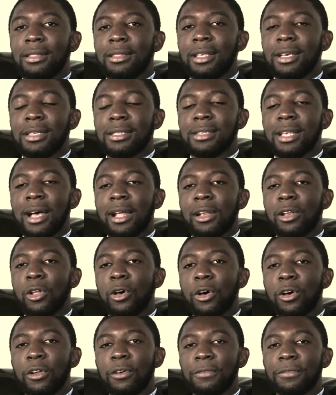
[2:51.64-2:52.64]
There's a
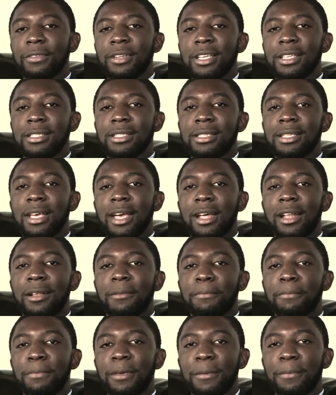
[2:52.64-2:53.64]
lot of needs there,
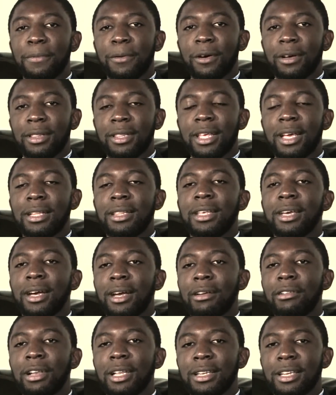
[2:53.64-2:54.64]
and people there, they
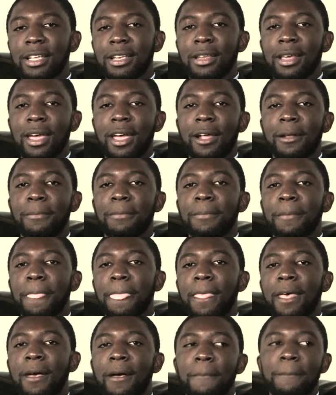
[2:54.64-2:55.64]
really need help.
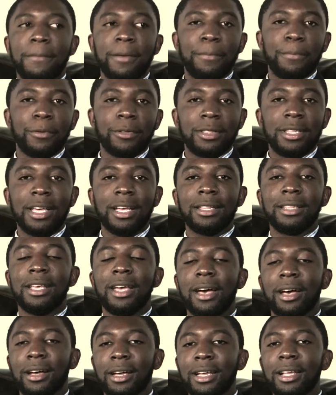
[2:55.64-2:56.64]
People there, they
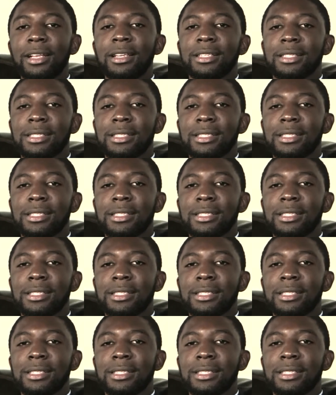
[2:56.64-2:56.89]
are really